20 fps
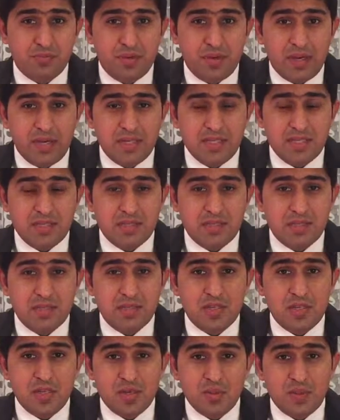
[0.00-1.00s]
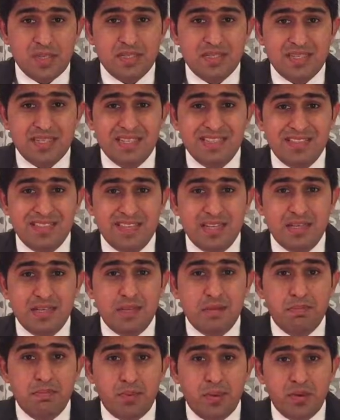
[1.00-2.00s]
For us, US is an
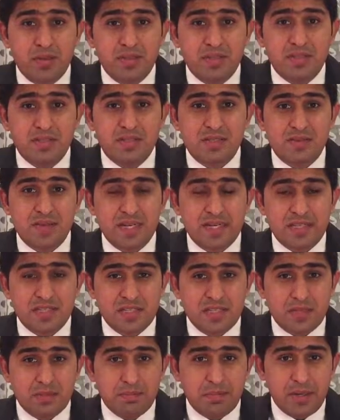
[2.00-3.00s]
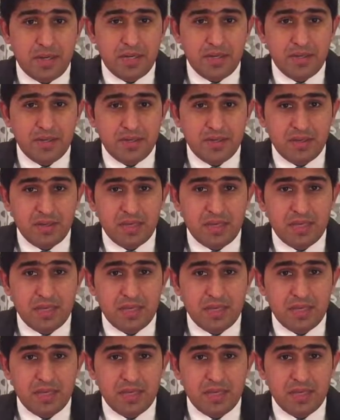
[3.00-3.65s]
important strategic partner,